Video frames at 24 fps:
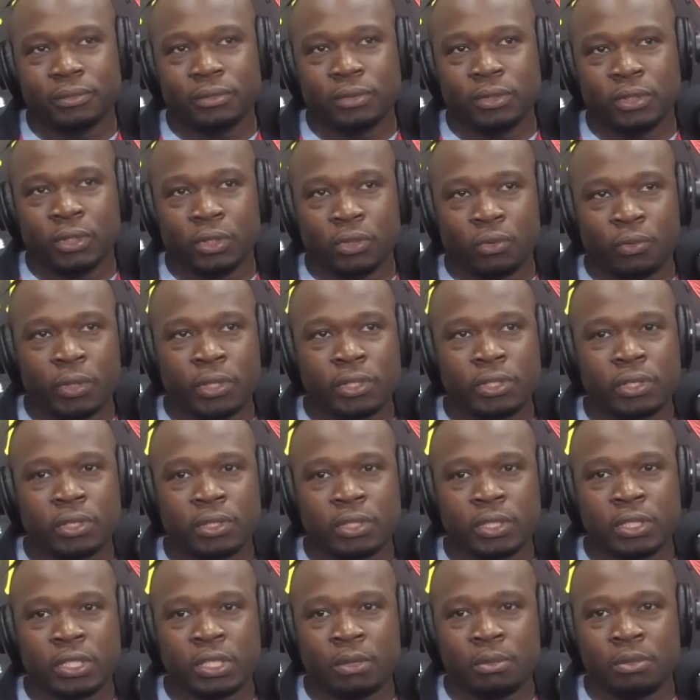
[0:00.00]
Do your research
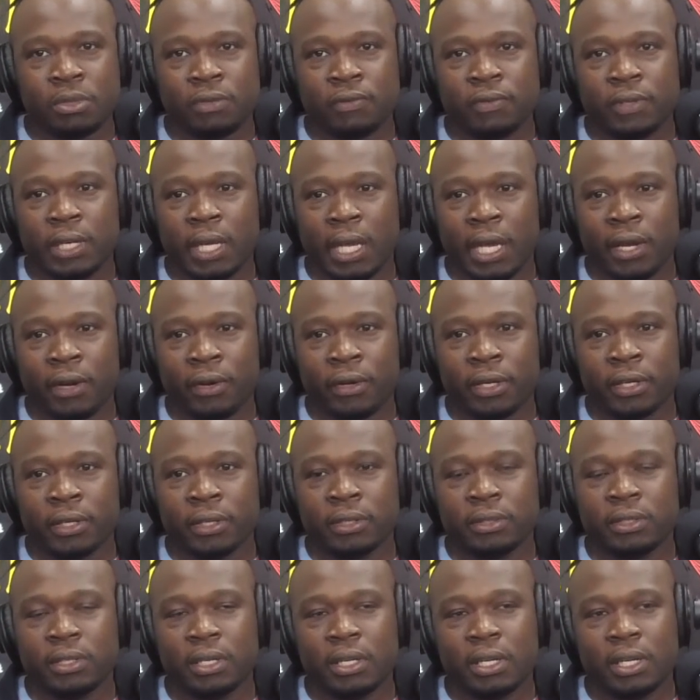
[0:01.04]
in terms of the
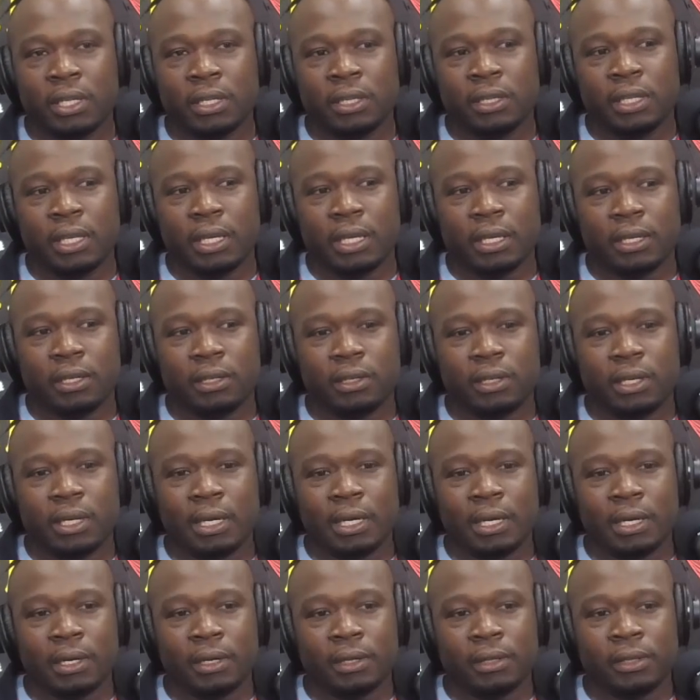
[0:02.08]
area that
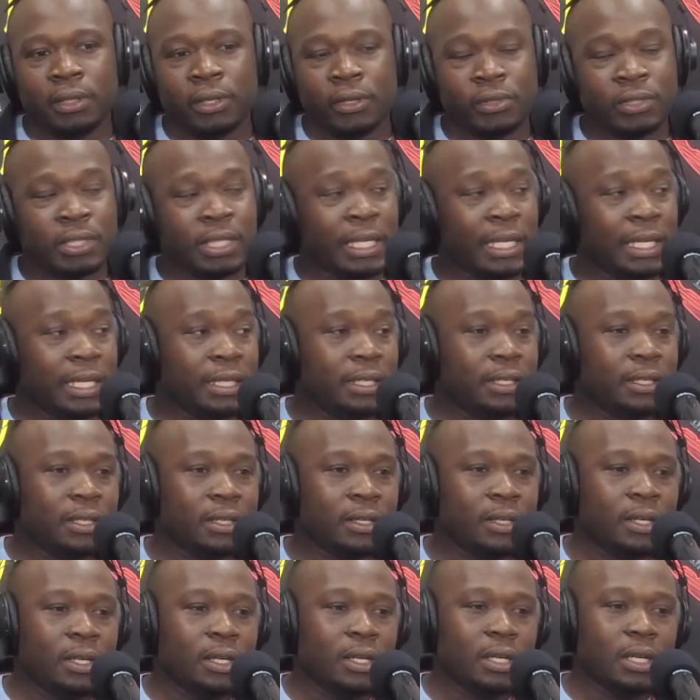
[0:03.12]
there's need.
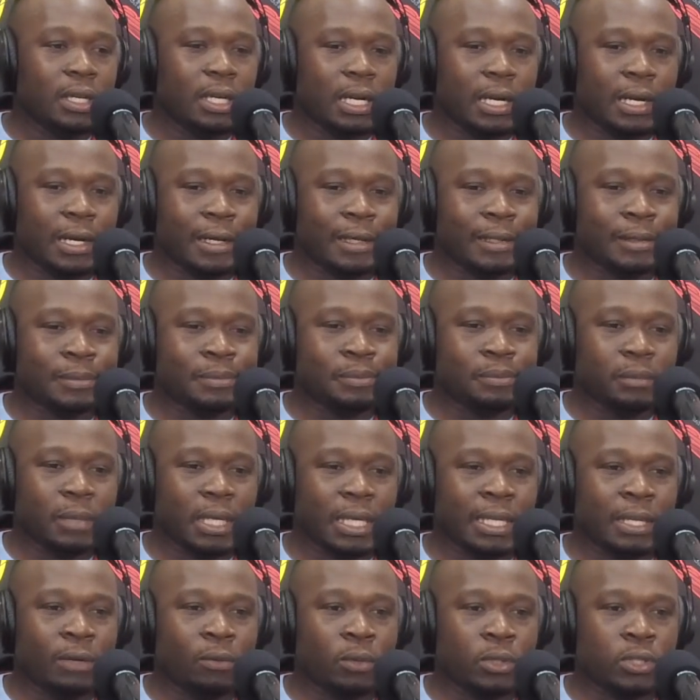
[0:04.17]
And
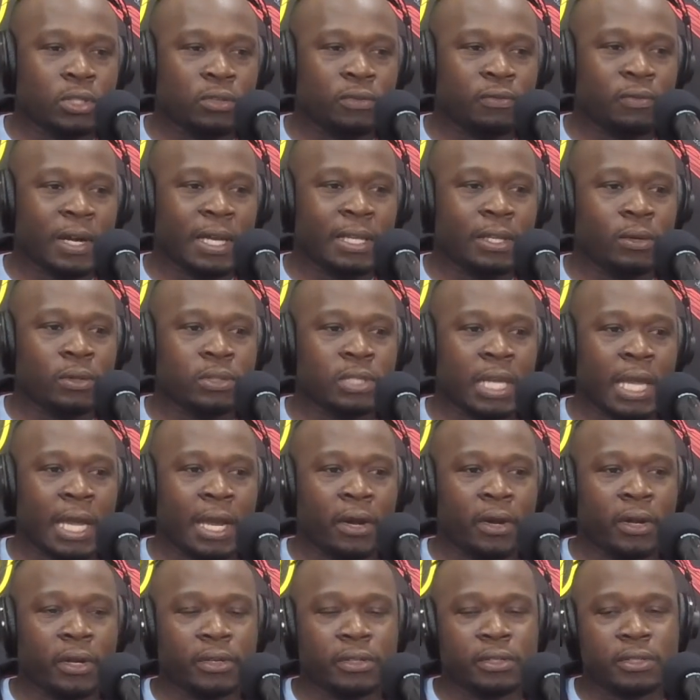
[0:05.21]
then once you find those
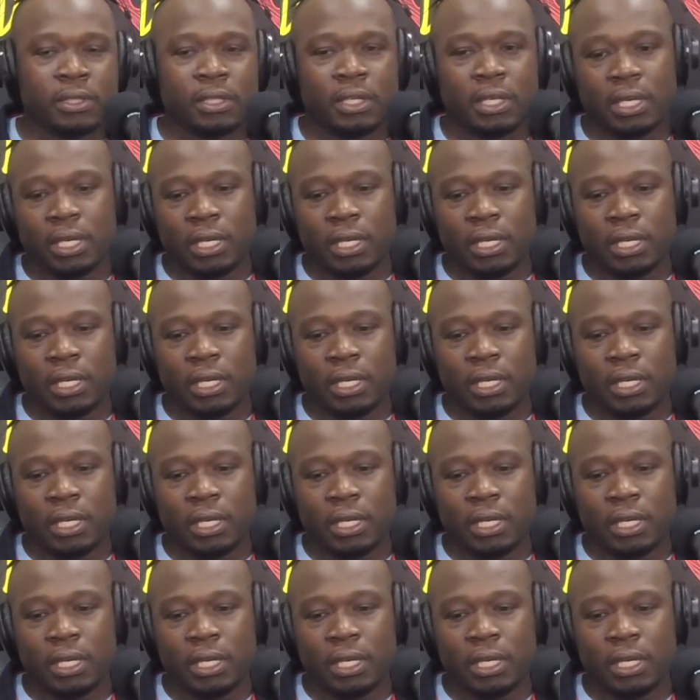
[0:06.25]
areas,